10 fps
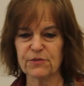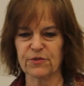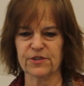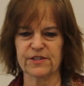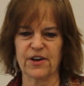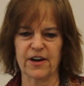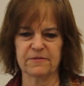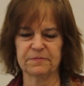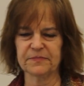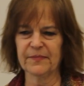first
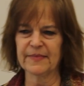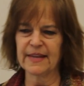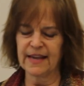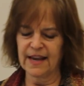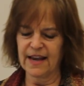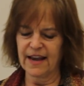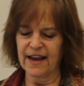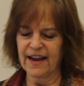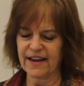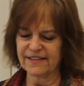thought.
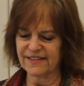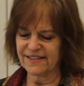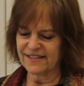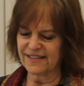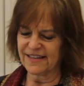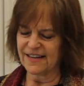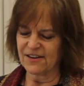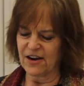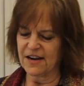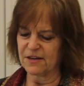And
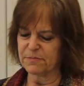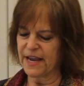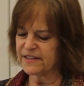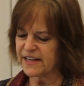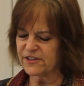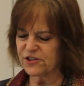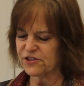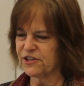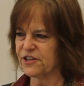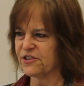pay
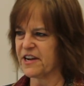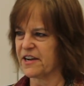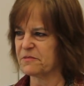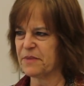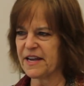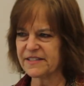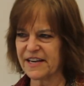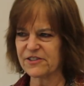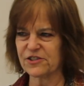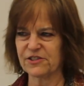attention to your gut, pay
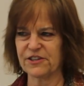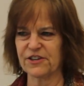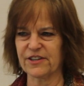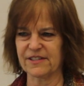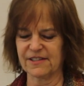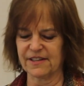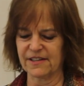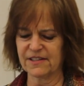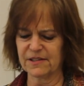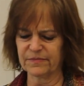attention to your
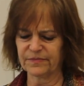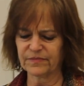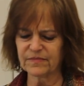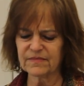instincts.